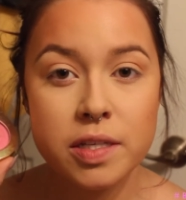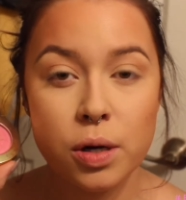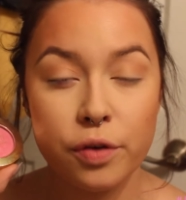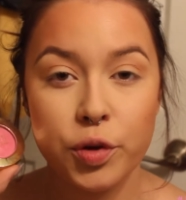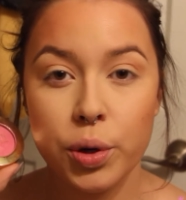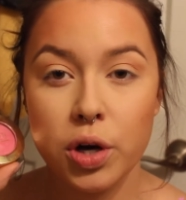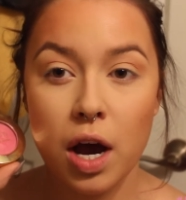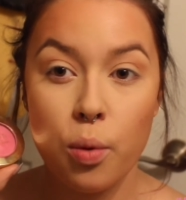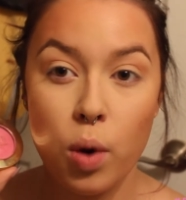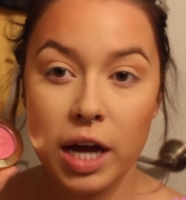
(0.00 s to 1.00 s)
so if you are
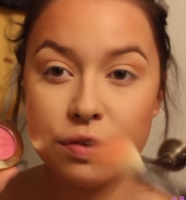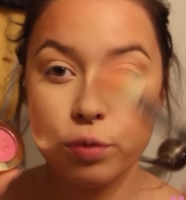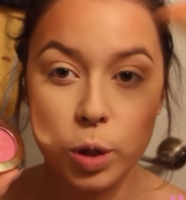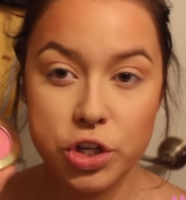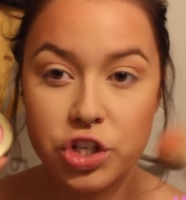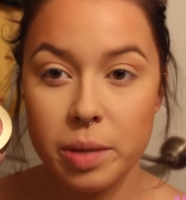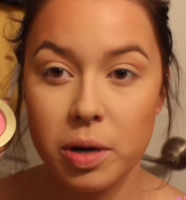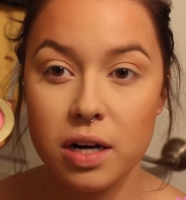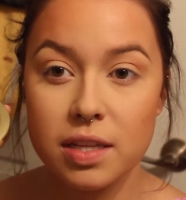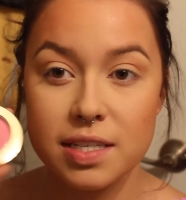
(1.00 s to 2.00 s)
not one for
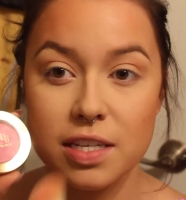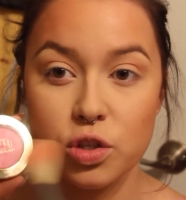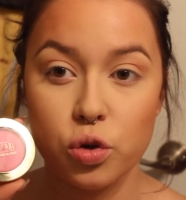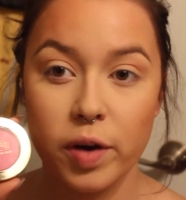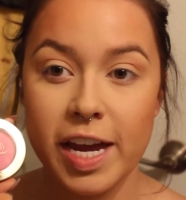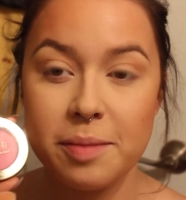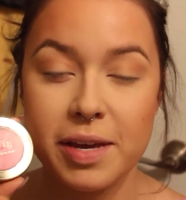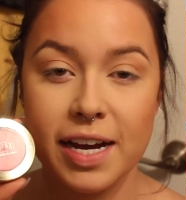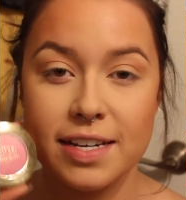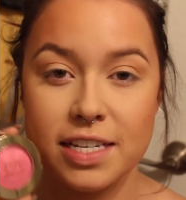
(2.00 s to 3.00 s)
shimmer, this is great
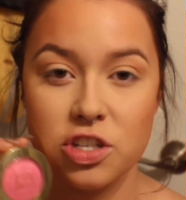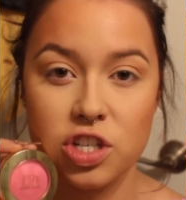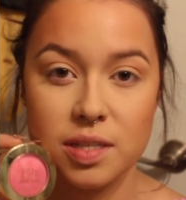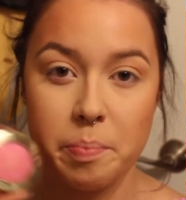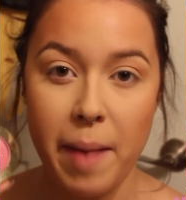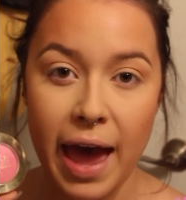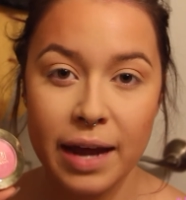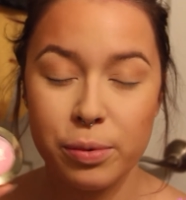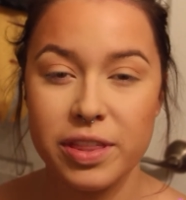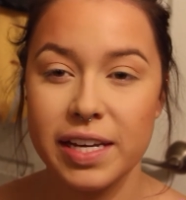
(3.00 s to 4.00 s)
because it's just
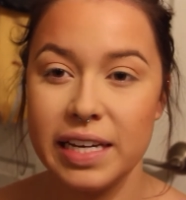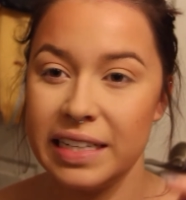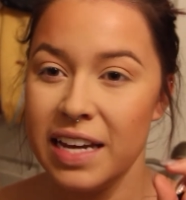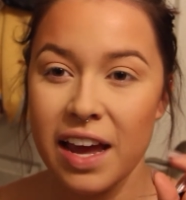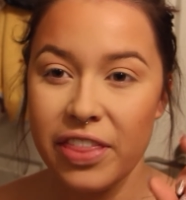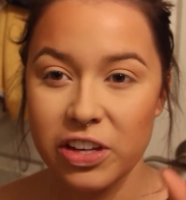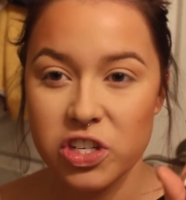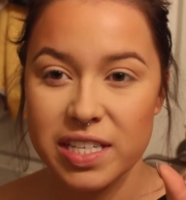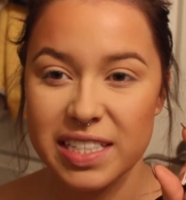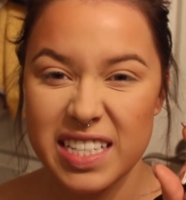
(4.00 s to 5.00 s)
matte with I think
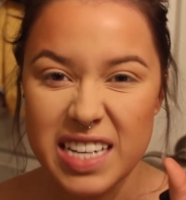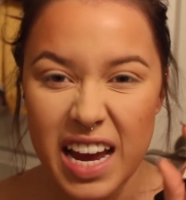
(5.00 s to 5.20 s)
just a